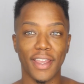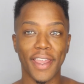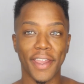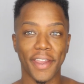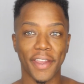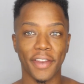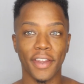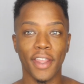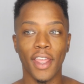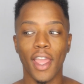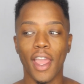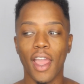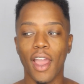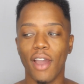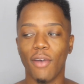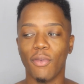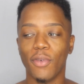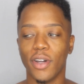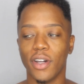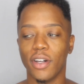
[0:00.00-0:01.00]
And
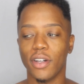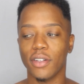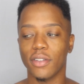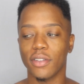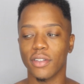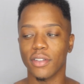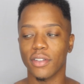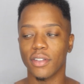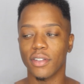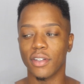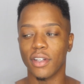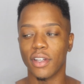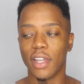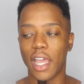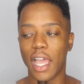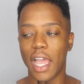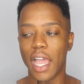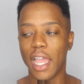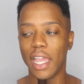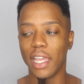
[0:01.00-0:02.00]
well,
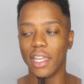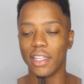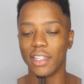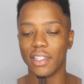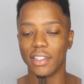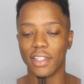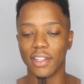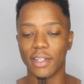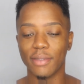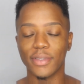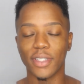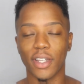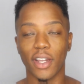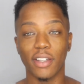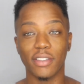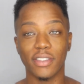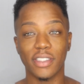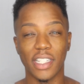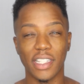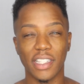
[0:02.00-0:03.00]
I'm
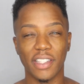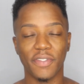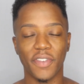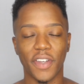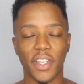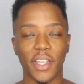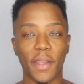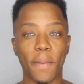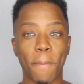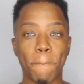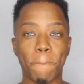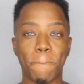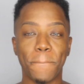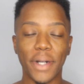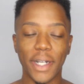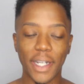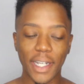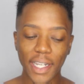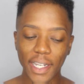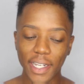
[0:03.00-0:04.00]
sorry, it's slightly funny,
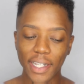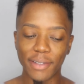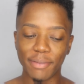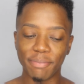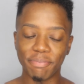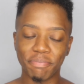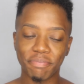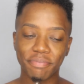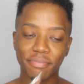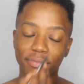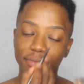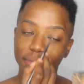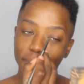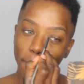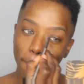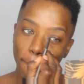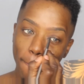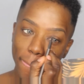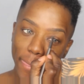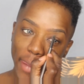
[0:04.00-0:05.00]
but
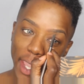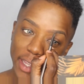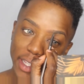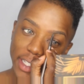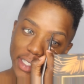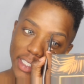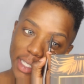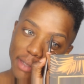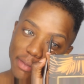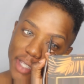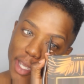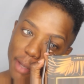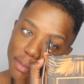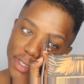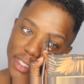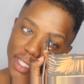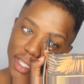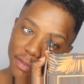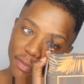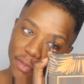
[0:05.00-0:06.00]
at the same time
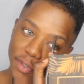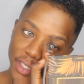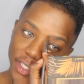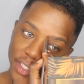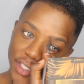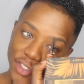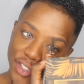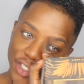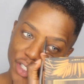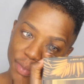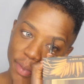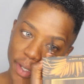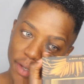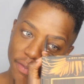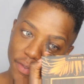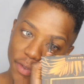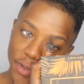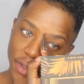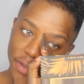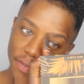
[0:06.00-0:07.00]
it's like really
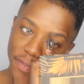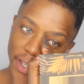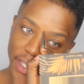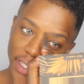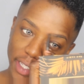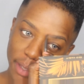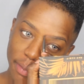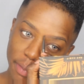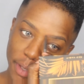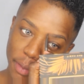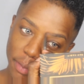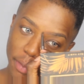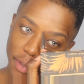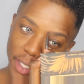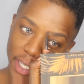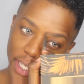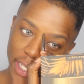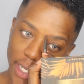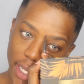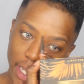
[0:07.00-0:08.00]
disrespectful, the fact that people
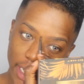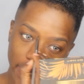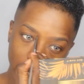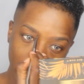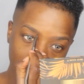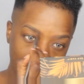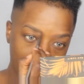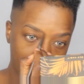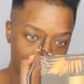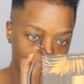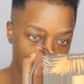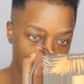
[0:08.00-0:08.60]
cannot like